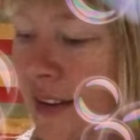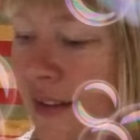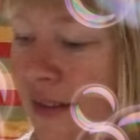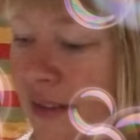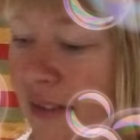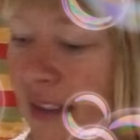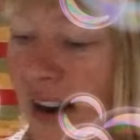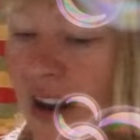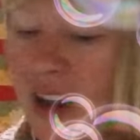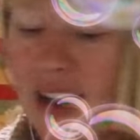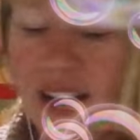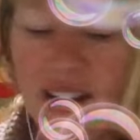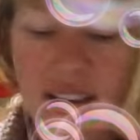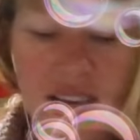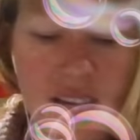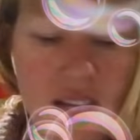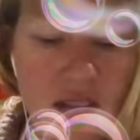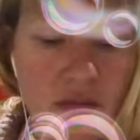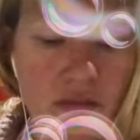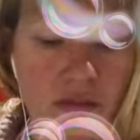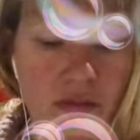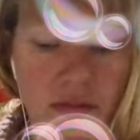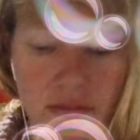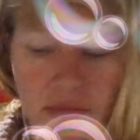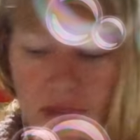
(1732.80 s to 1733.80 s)
Wow,
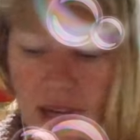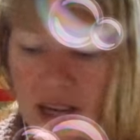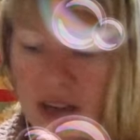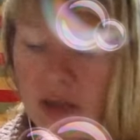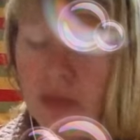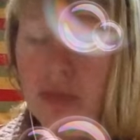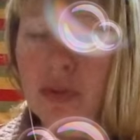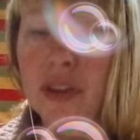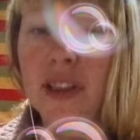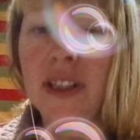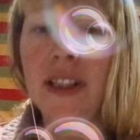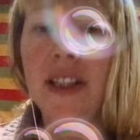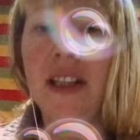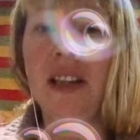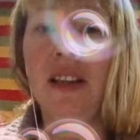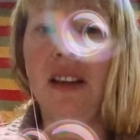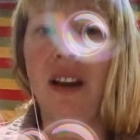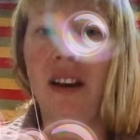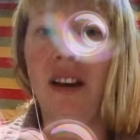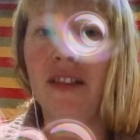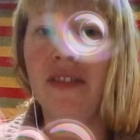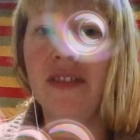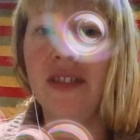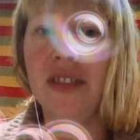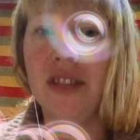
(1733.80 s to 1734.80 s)
he really
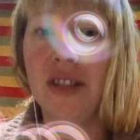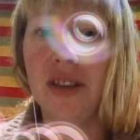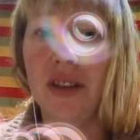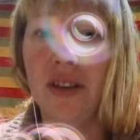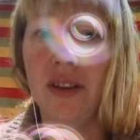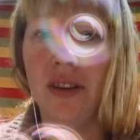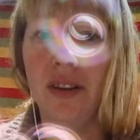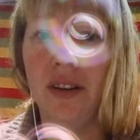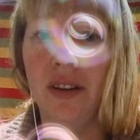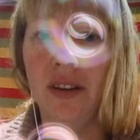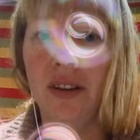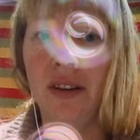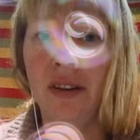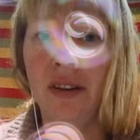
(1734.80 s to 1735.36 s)
loves you.